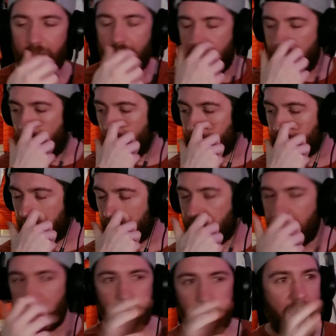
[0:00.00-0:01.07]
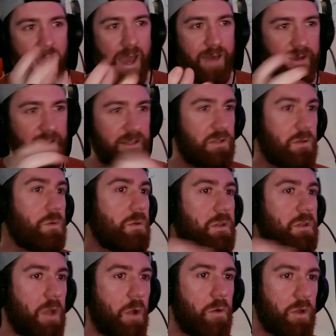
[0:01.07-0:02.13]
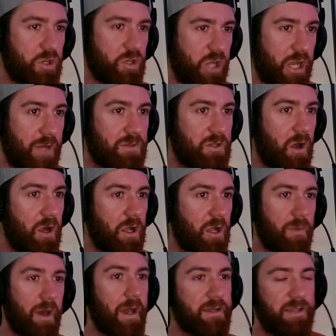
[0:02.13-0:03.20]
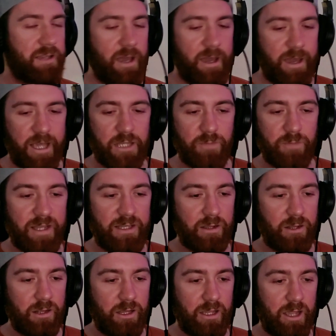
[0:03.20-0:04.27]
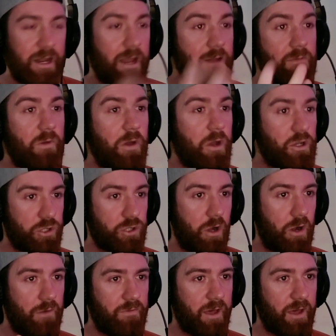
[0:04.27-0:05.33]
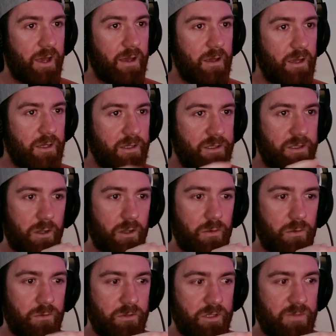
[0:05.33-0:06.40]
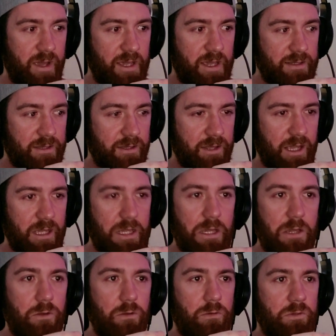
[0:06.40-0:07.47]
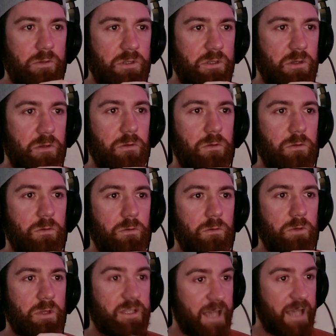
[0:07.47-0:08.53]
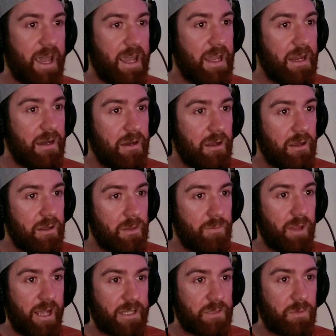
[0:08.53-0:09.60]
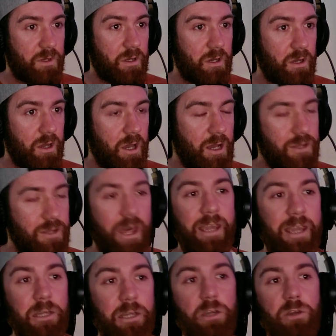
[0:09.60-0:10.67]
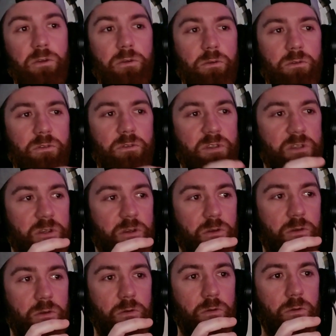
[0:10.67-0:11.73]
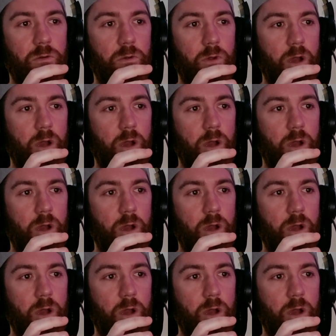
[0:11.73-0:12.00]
And when you compare that to the donut shaped tokamaks, it's basically an inversion of that. So the space that they use to contain the plasma, they use to